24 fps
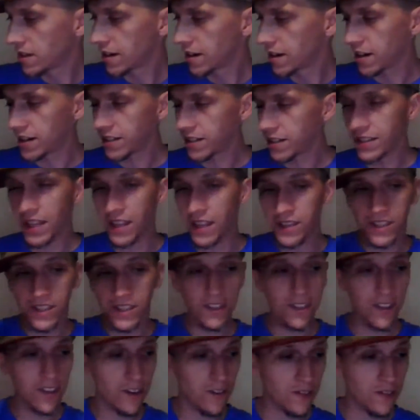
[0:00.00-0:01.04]
All right, now
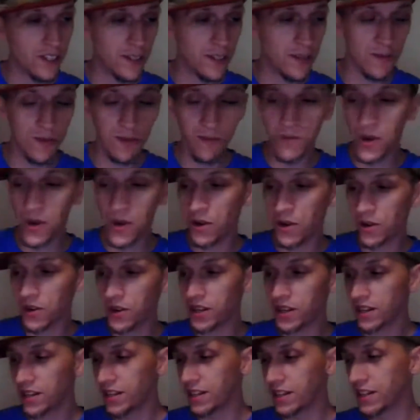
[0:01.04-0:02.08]
this stuff keeps
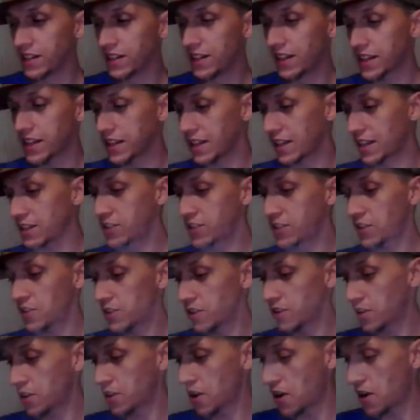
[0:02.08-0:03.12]
burning and I can't
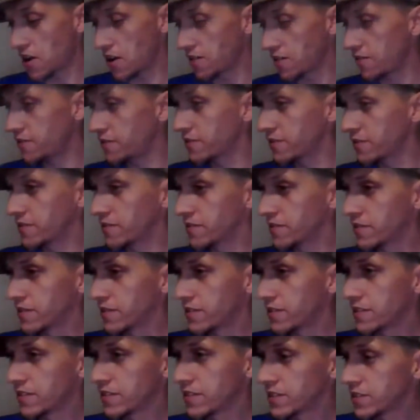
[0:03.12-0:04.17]
turn it off.
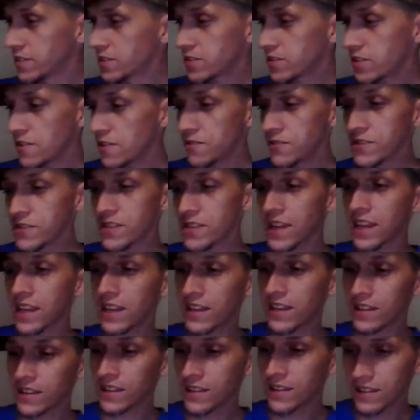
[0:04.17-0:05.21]
This stuff is
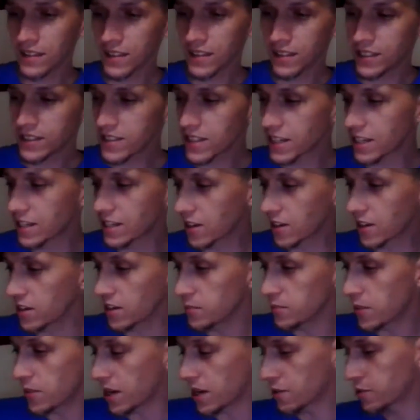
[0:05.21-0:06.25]
like, it's like
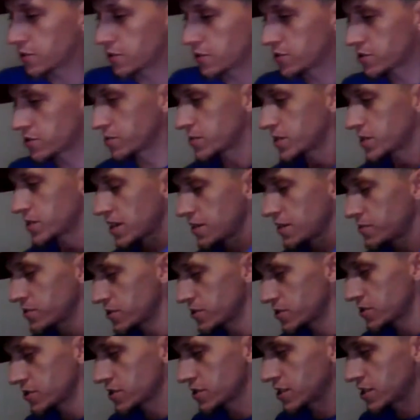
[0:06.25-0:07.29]
gunpowder sometimes.
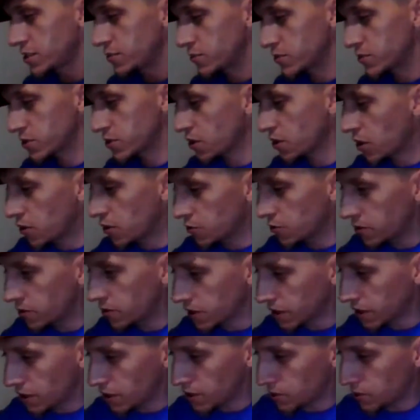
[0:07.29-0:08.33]
It just keeps
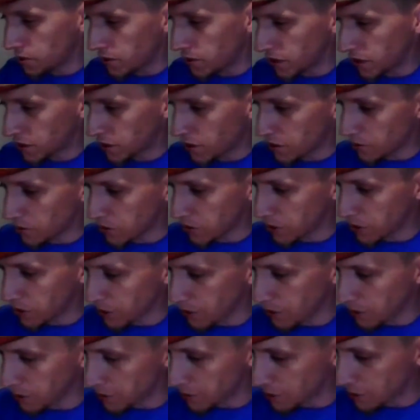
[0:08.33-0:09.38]
going, going, going,
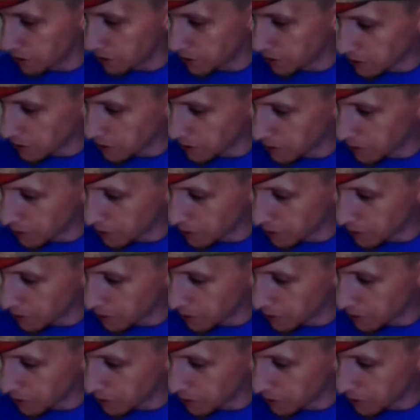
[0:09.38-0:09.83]
going.